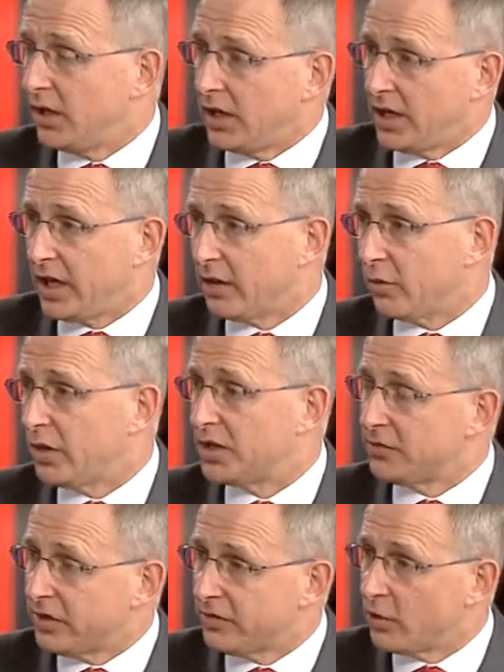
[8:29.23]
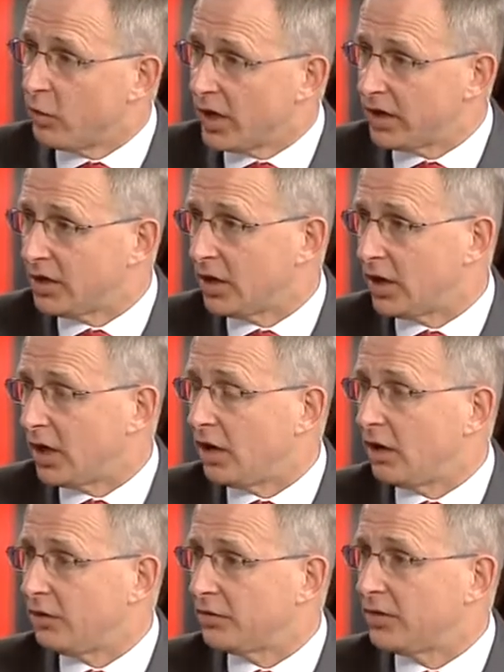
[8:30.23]
In other words, for every $1
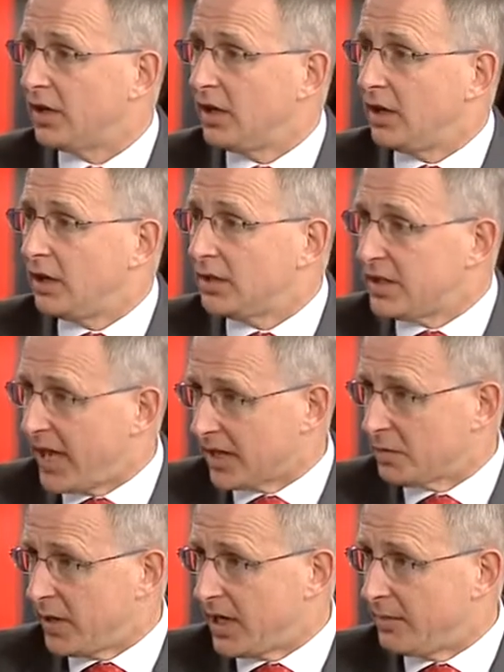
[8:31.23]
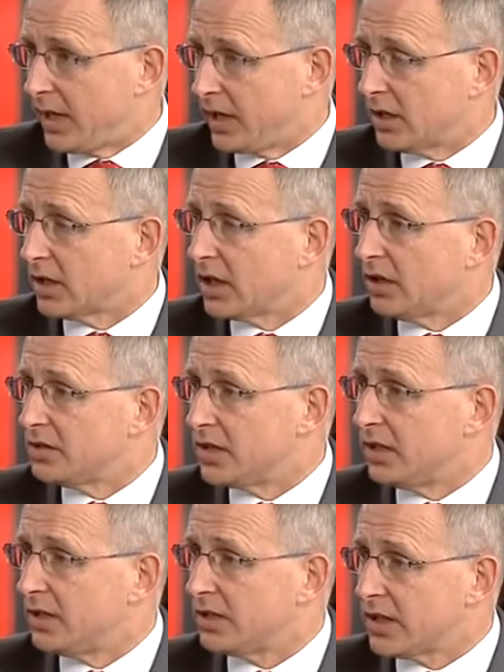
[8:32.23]
of taxpayer money that goes
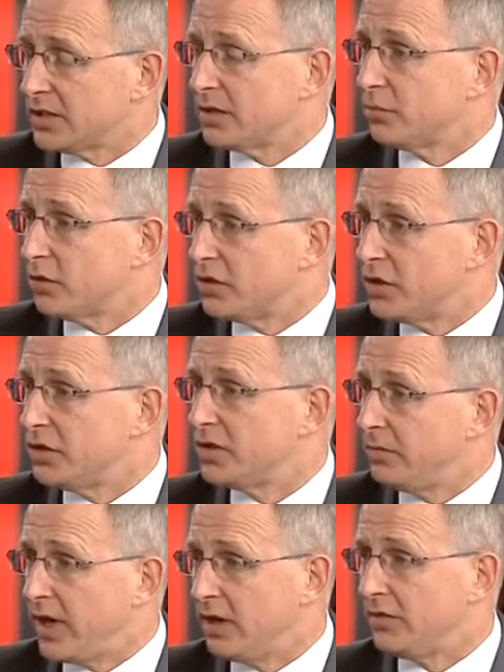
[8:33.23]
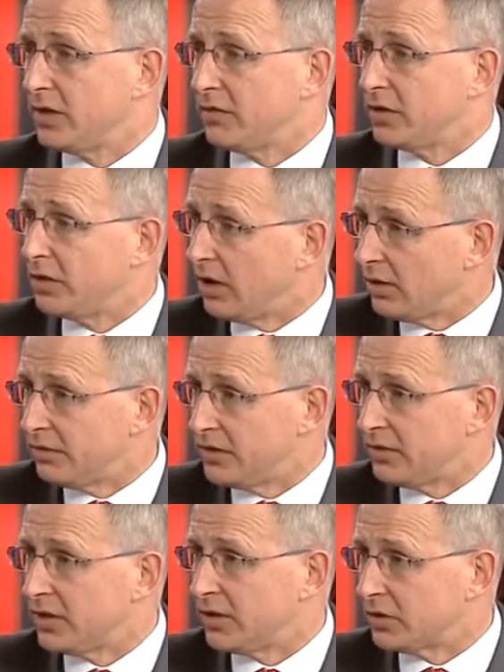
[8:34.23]
in, does it produce a benefit of
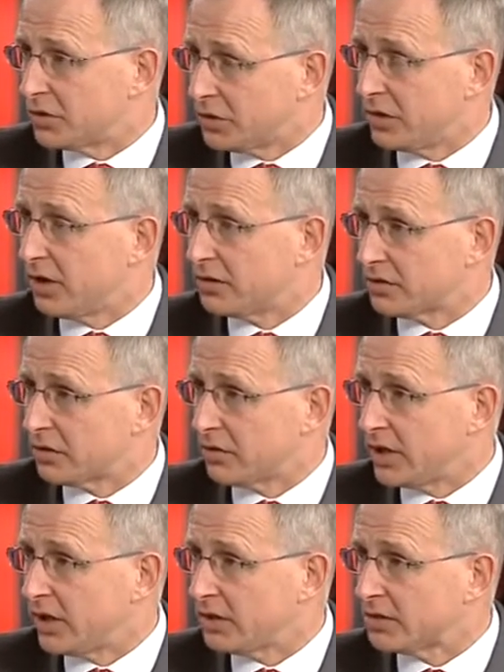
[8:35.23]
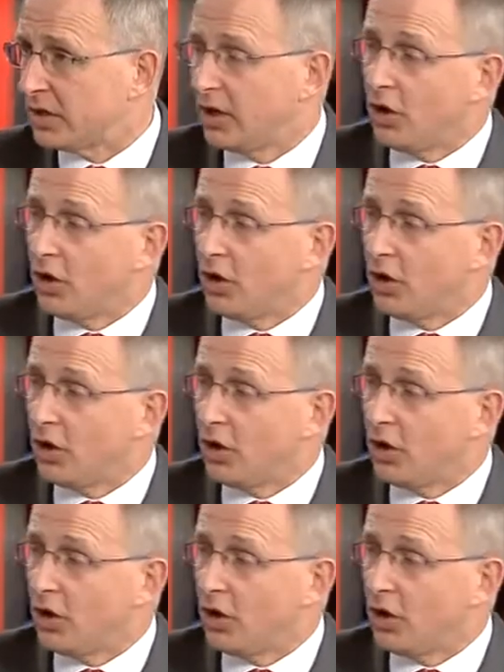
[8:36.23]
$1.50 or $2 or $3?